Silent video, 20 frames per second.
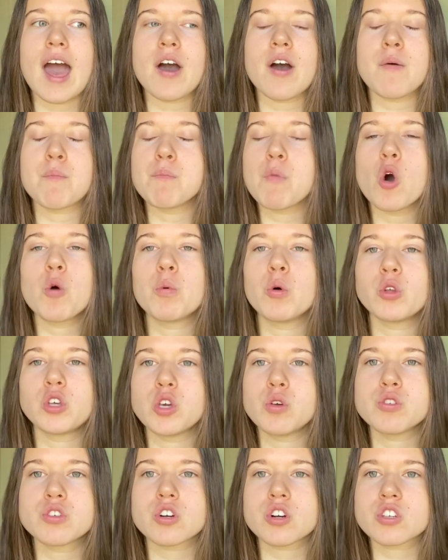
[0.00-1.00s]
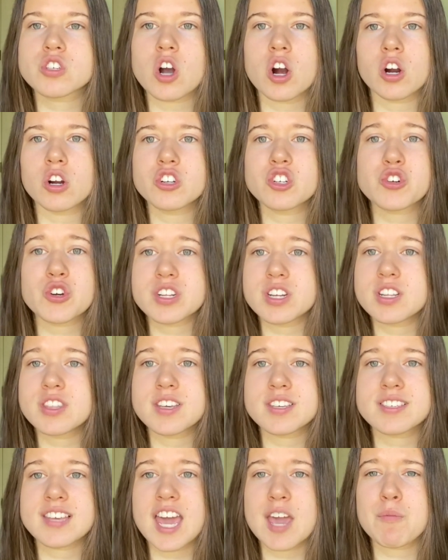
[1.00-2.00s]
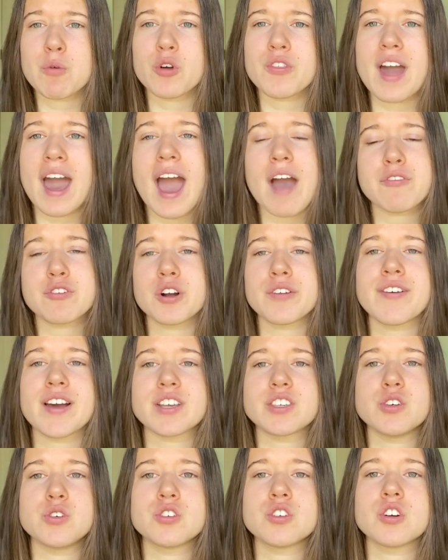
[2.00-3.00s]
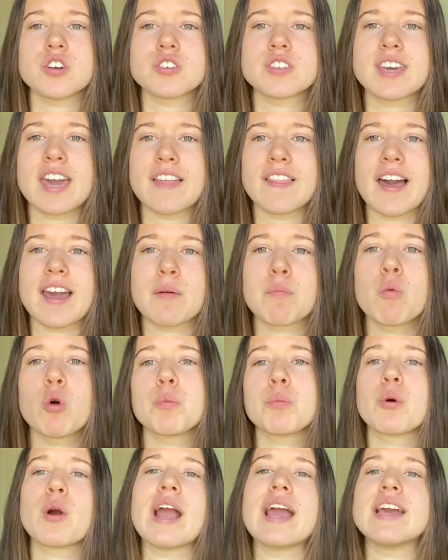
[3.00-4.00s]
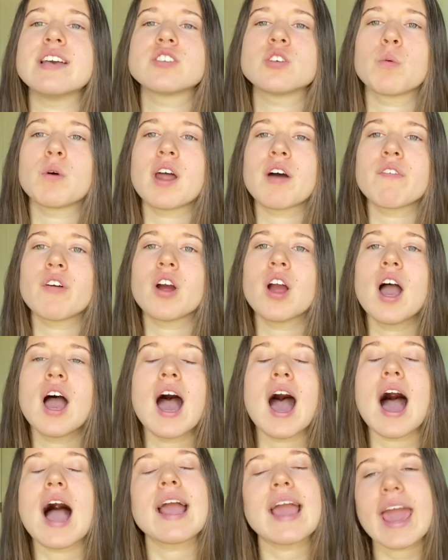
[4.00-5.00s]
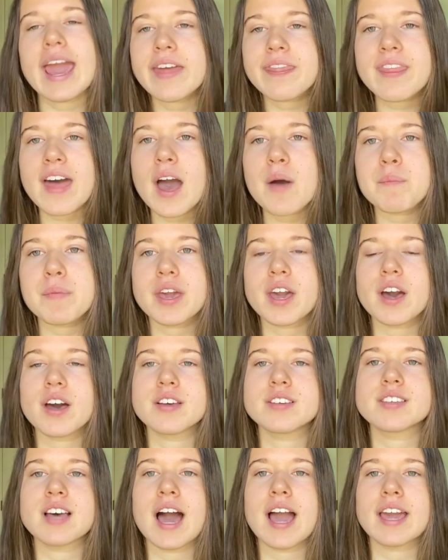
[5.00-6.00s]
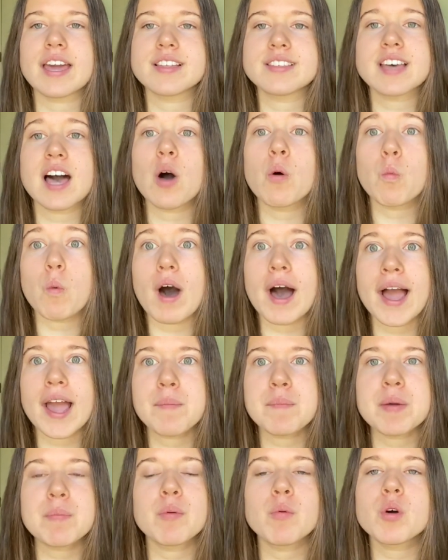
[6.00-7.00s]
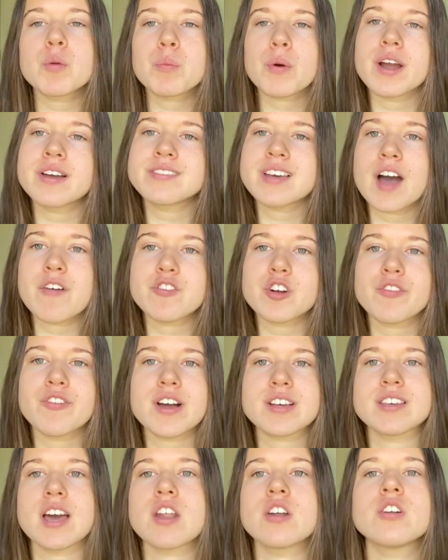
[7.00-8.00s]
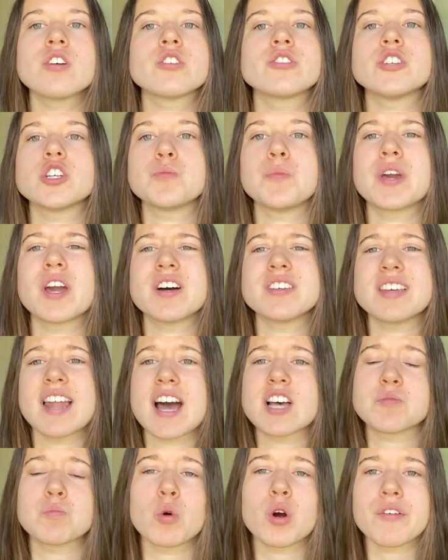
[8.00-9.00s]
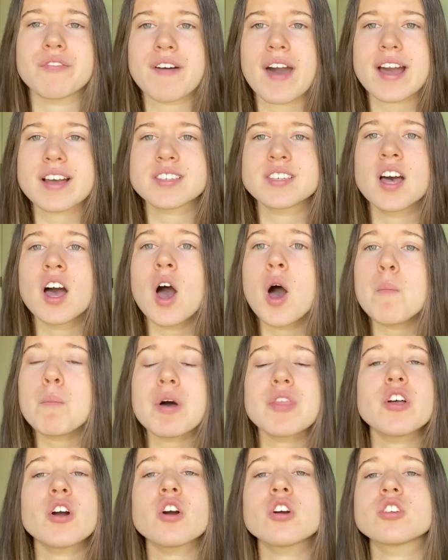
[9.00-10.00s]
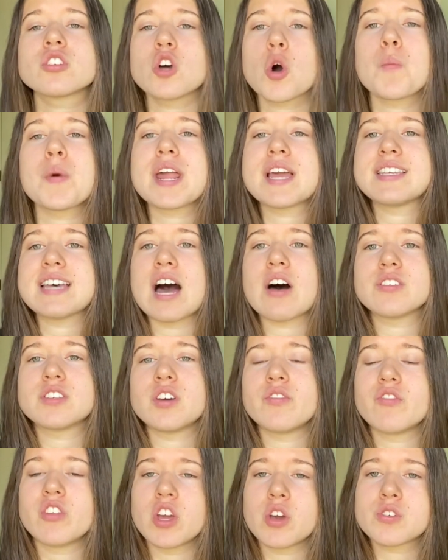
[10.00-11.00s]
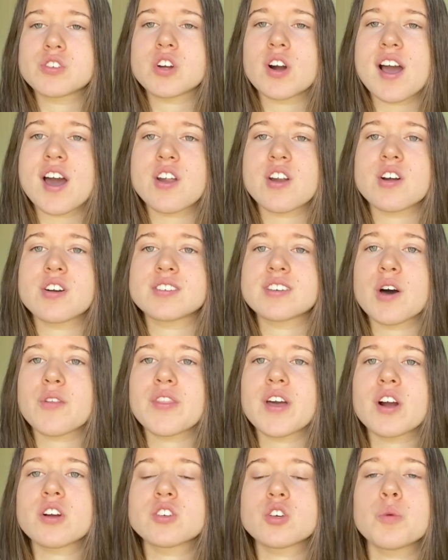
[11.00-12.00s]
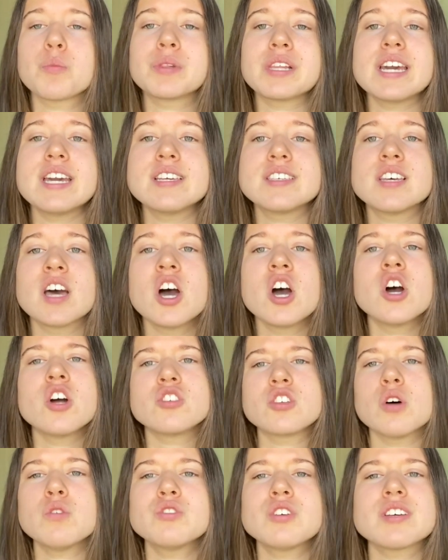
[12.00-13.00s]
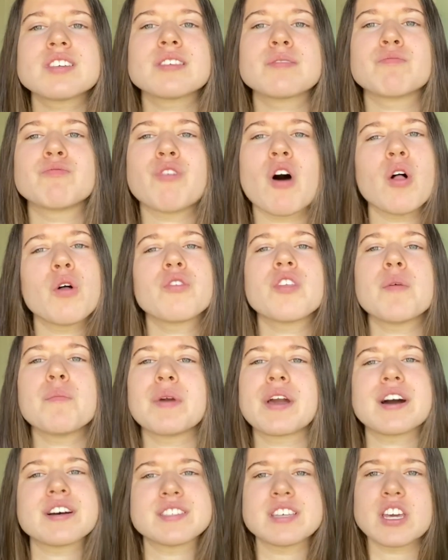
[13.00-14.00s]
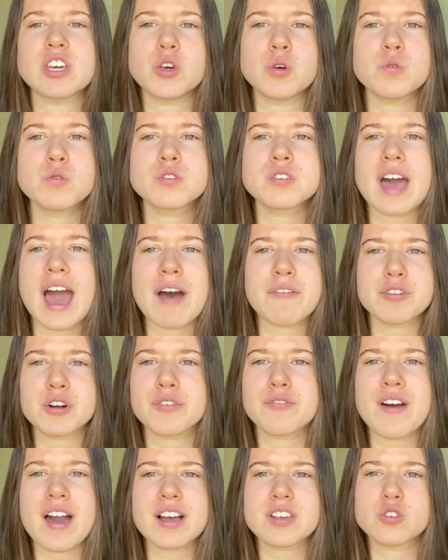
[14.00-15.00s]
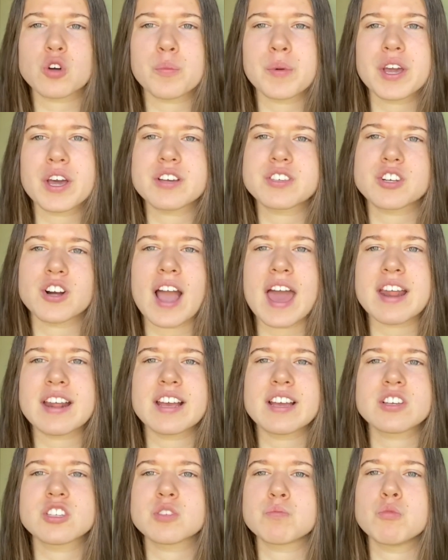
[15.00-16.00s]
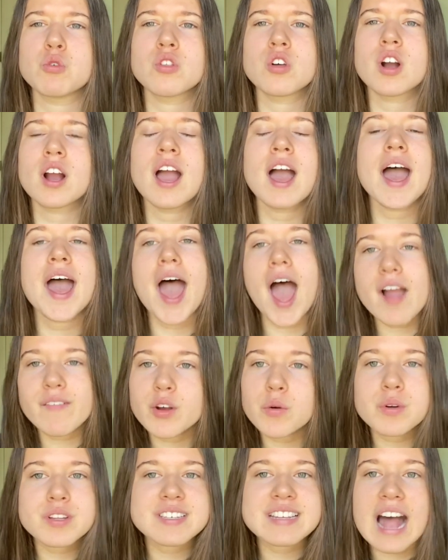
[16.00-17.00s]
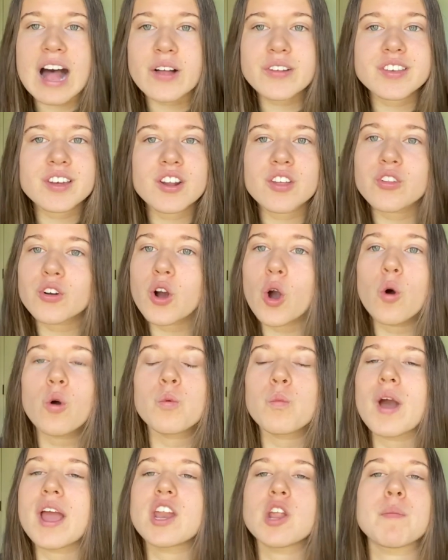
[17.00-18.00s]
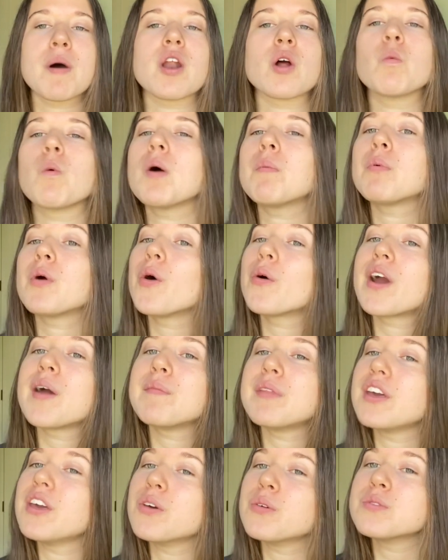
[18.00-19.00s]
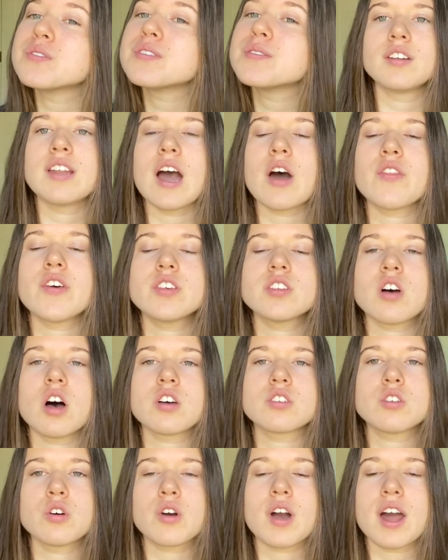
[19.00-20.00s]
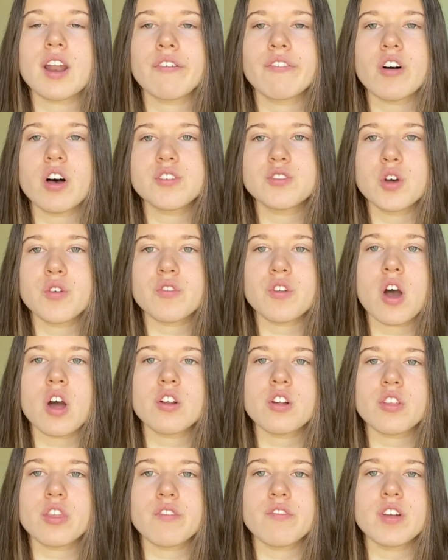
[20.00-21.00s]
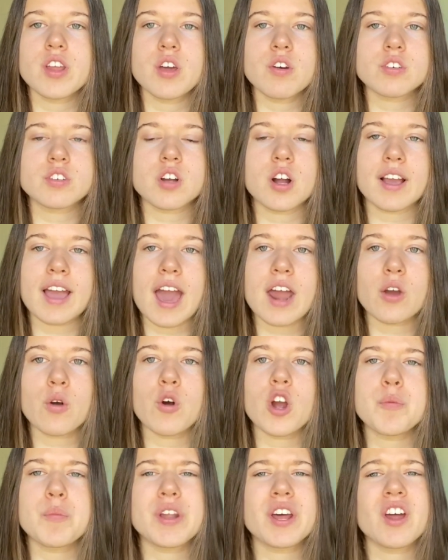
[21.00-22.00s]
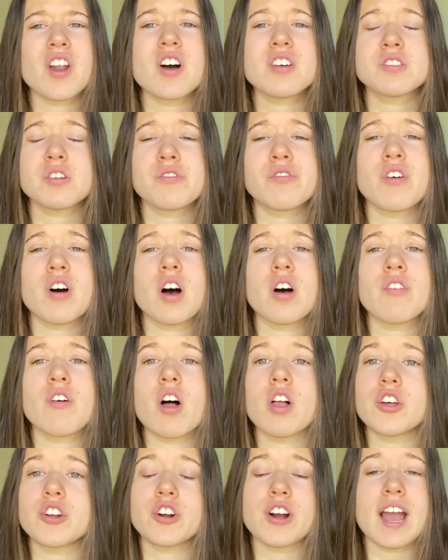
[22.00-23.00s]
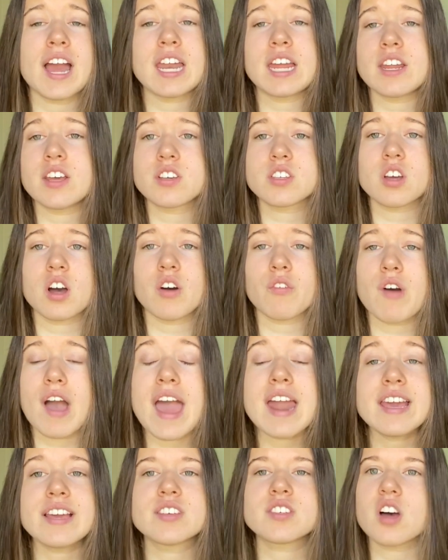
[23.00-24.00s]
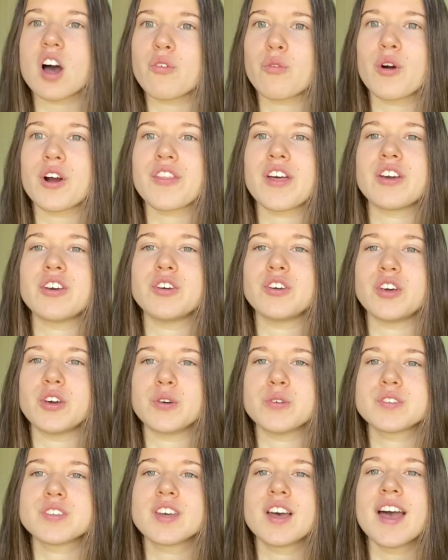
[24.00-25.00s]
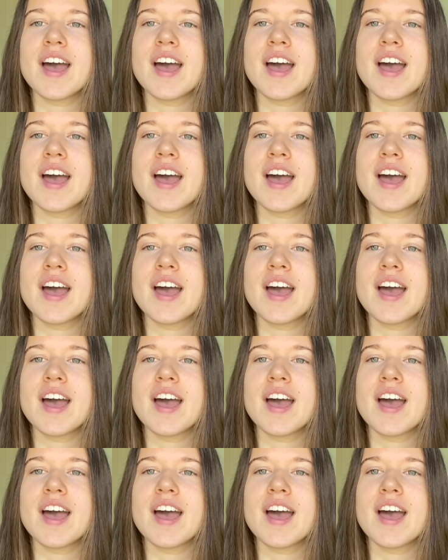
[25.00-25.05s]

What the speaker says: mobile users aren't treated the same, or that After Effects users get like more praise or whatever. I hate that, because I can tell why people would praise After Effects editors, just because it has more effects. But there are so many talented VideoStar editors out there, so please don't just follow them because they use After Effects or because their editing is smoother. Everyone's talented in their own way, no matter what program they use. Now, this also kind of falls under the VideoStar category, but it can also fall under any software that you use,